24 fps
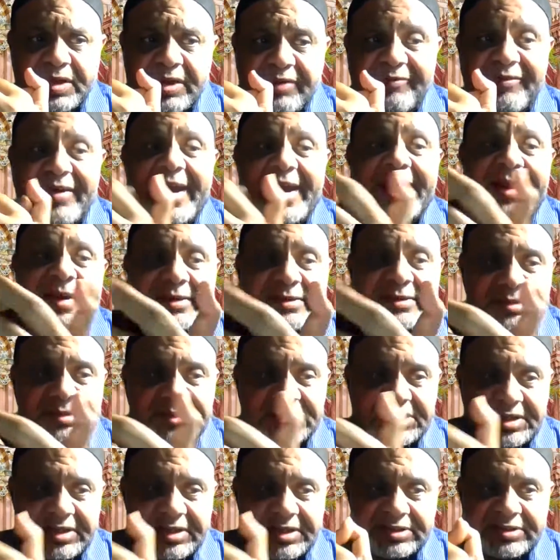
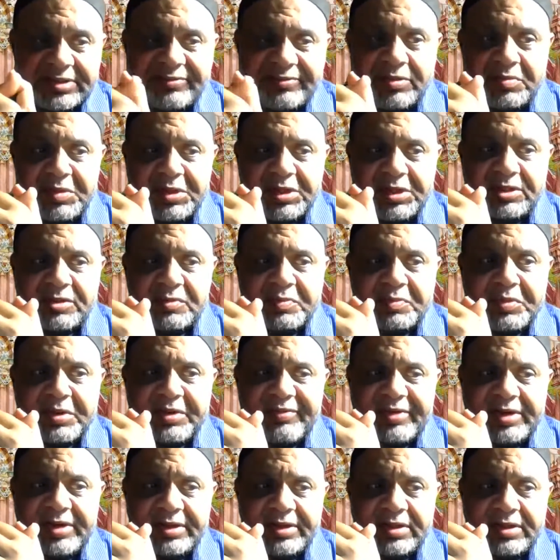Violence against women is
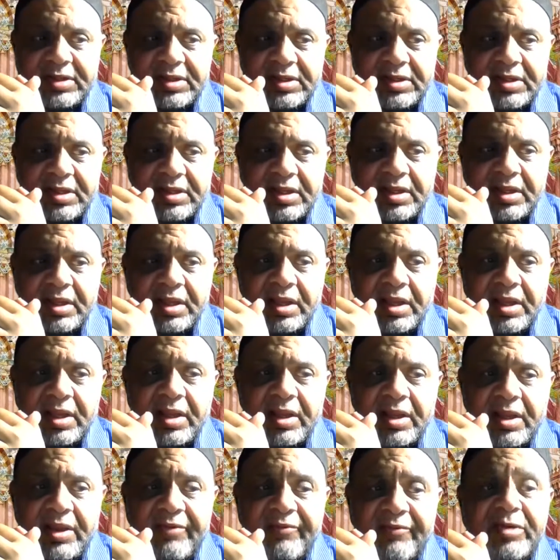prevalent.
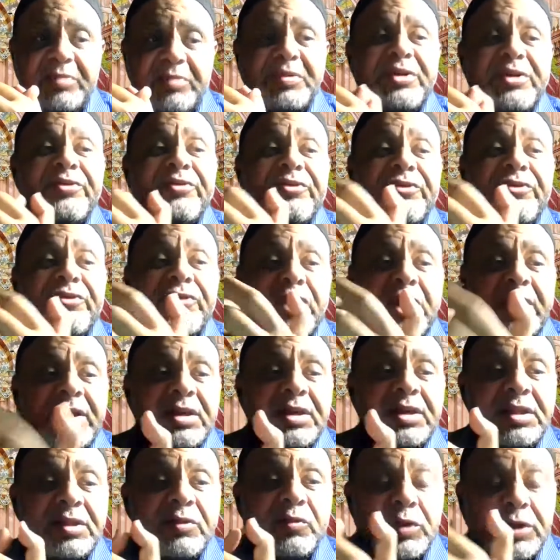Women's right
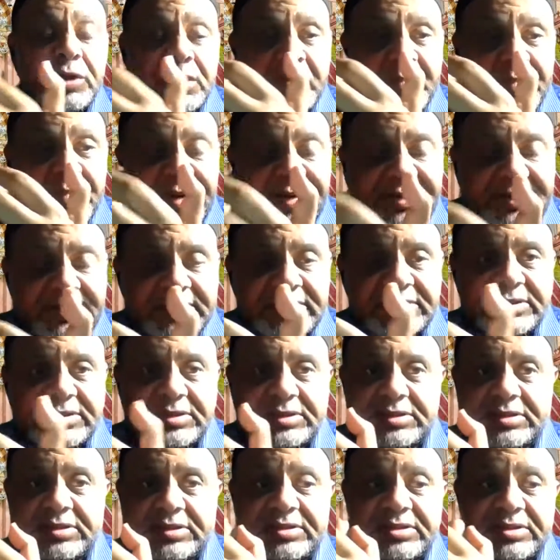in the workplace
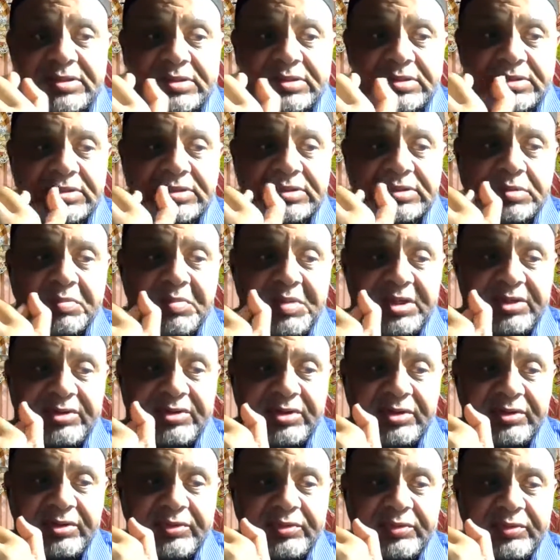is a
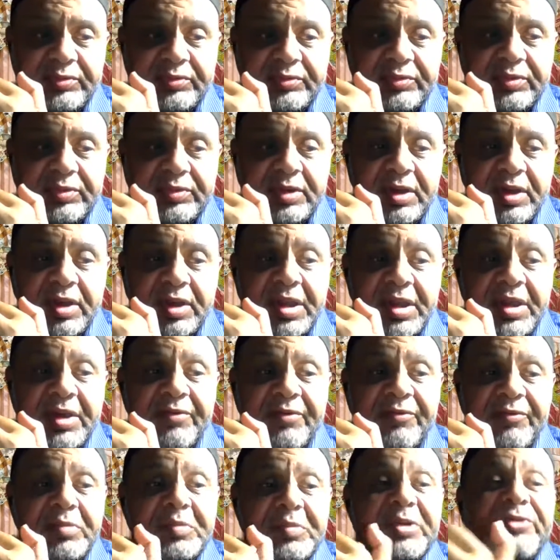major issue.
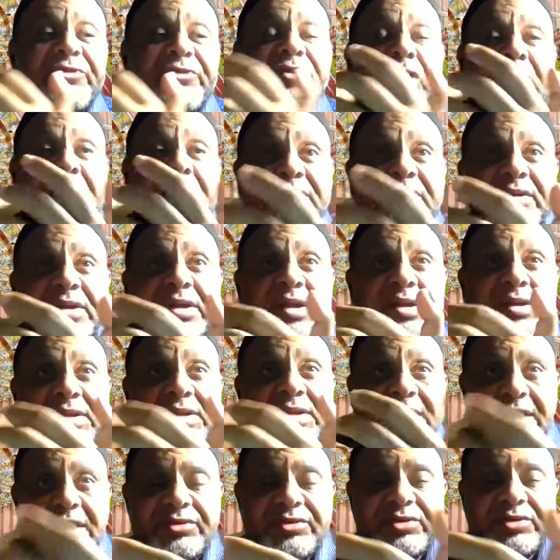Women's rights in
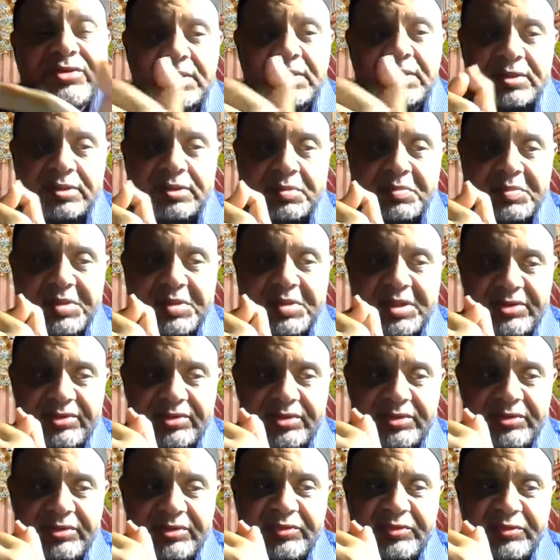education is a major
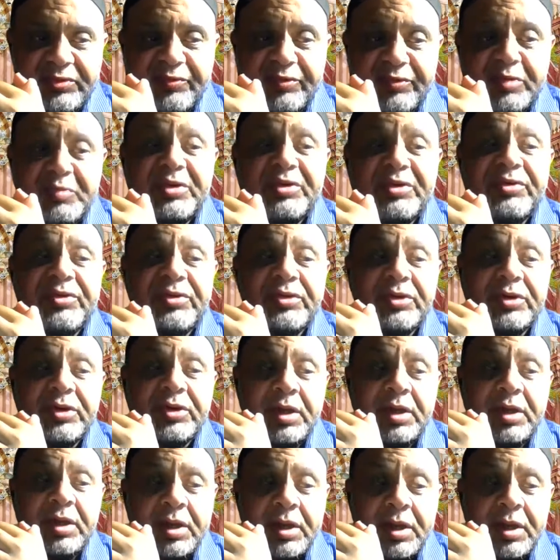issue. Women's,
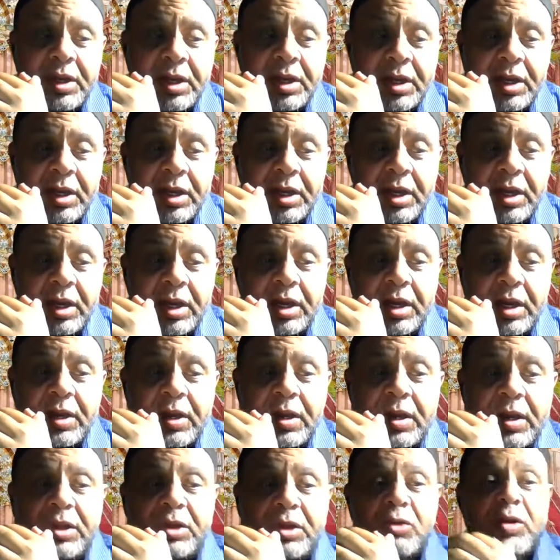
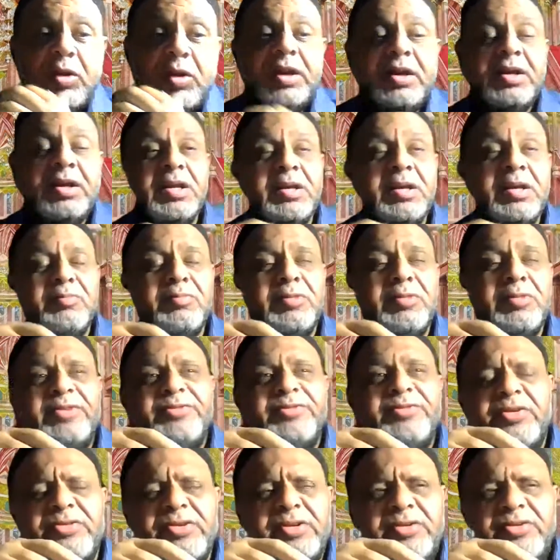and criminal
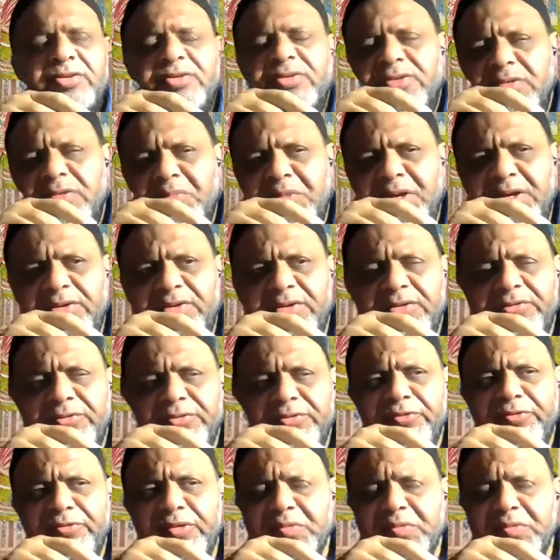justice is a major issue.